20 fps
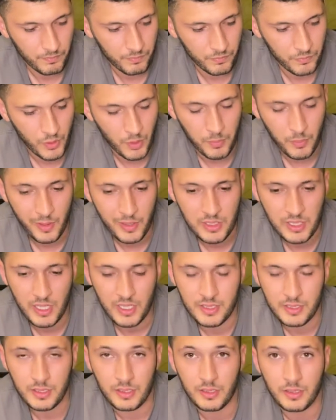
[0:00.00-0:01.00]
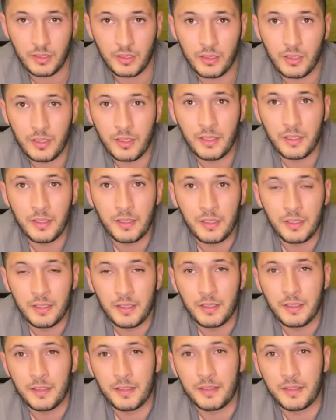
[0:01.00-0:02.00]
WHS.
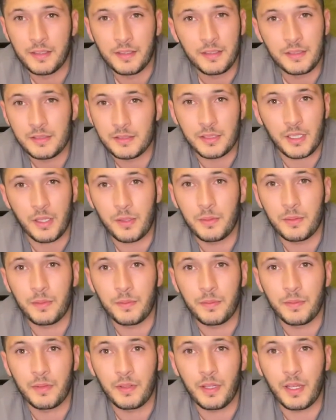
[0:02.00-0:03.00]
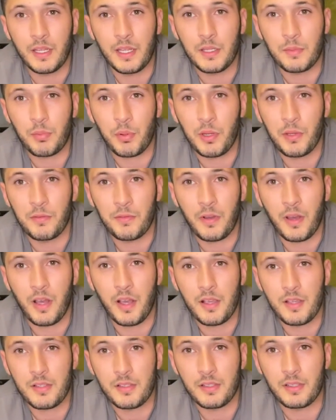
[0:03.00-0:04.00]
So, and he's pretty
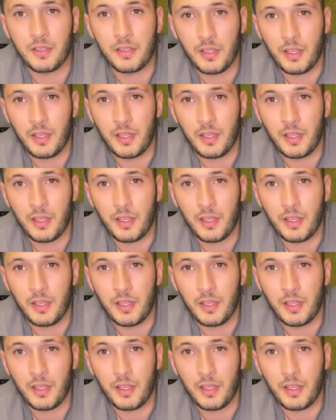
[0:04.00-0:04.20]
fast.